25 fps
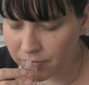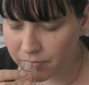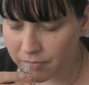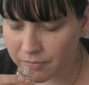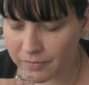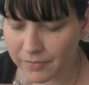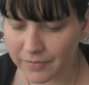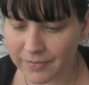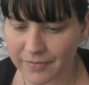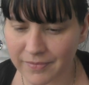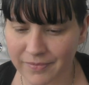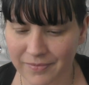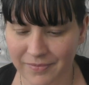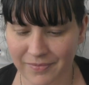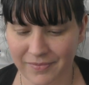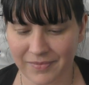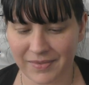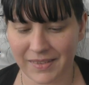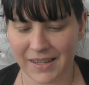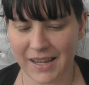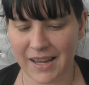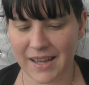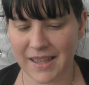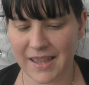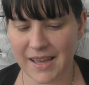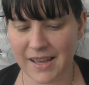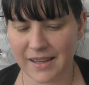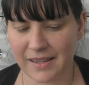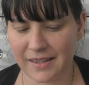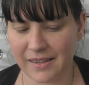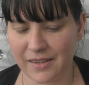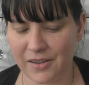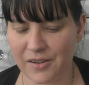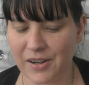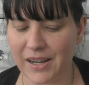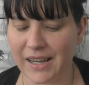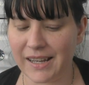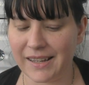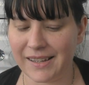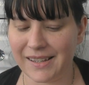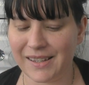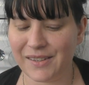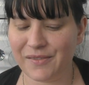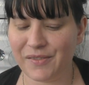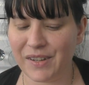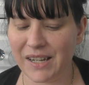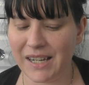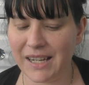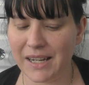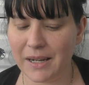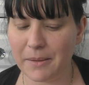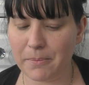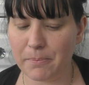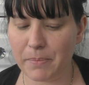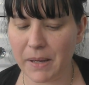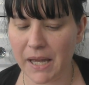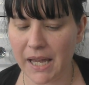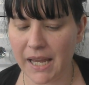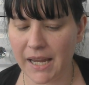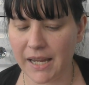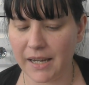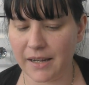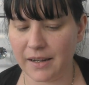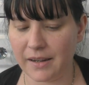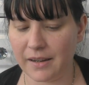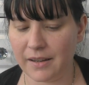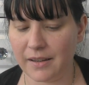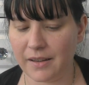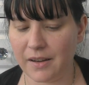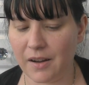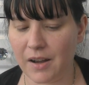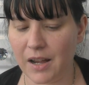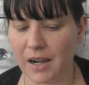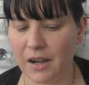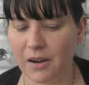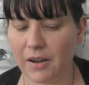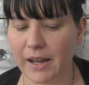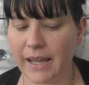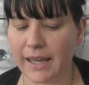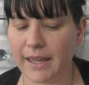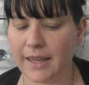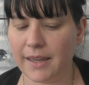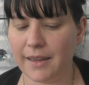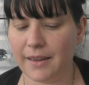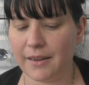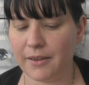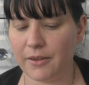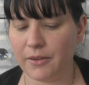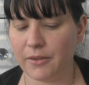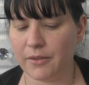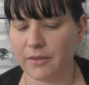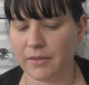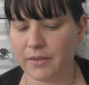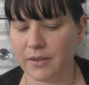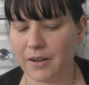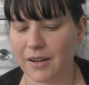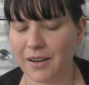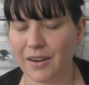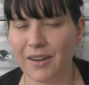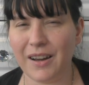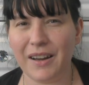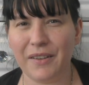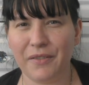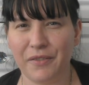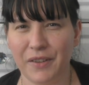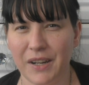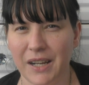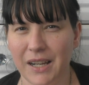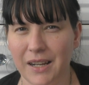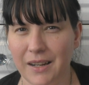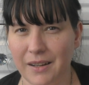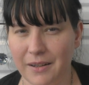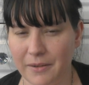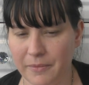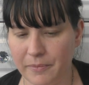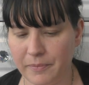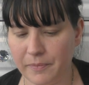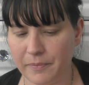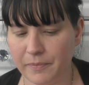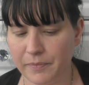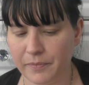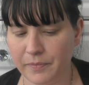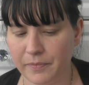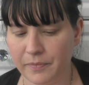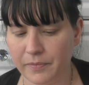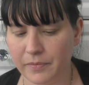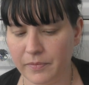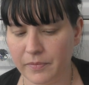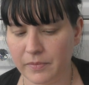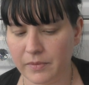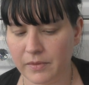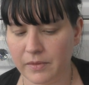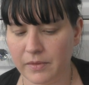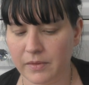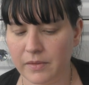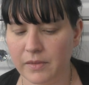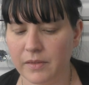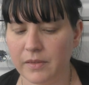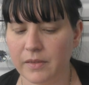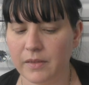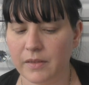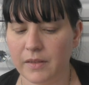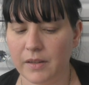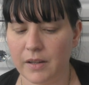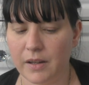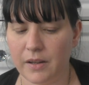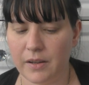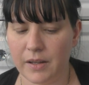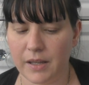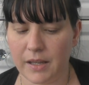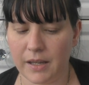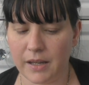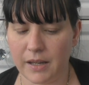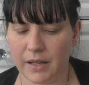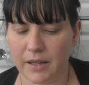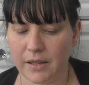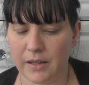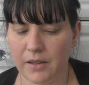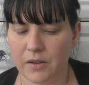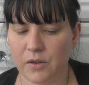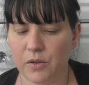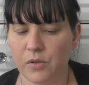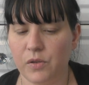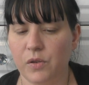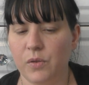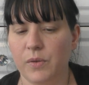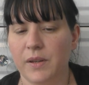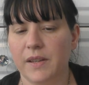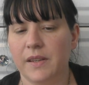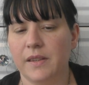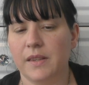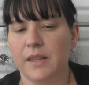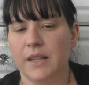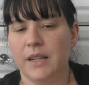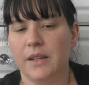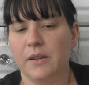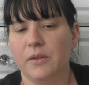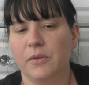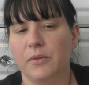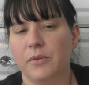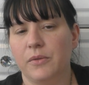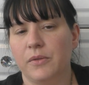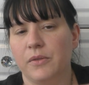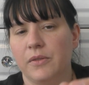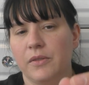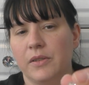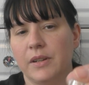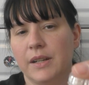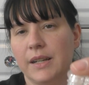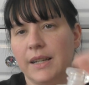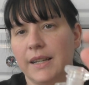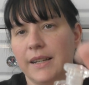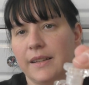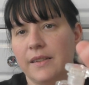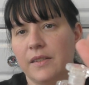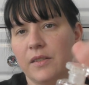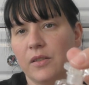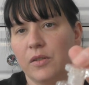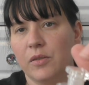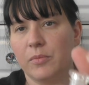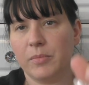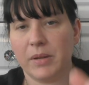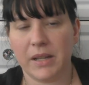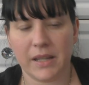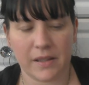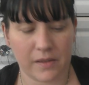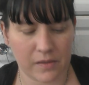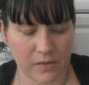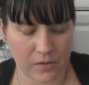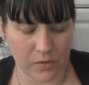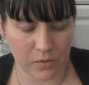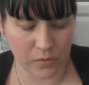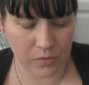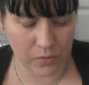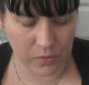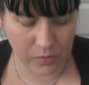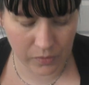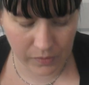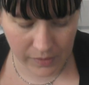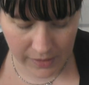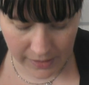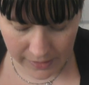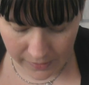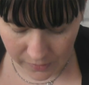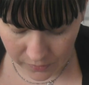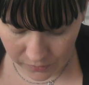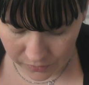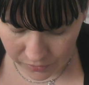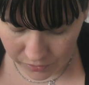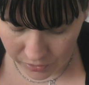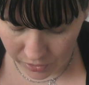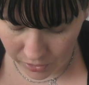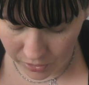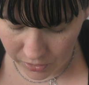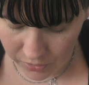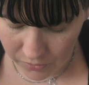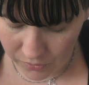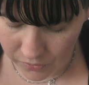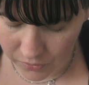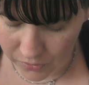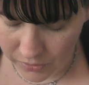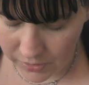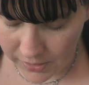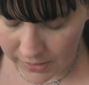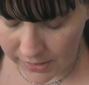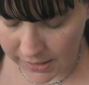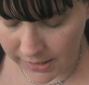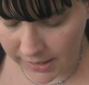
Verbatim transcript: Mm. Yeah, that's nice. Vanilla bean. I like you. I like vanilla. Okay, got to twist the little lids on, make sure they are secure.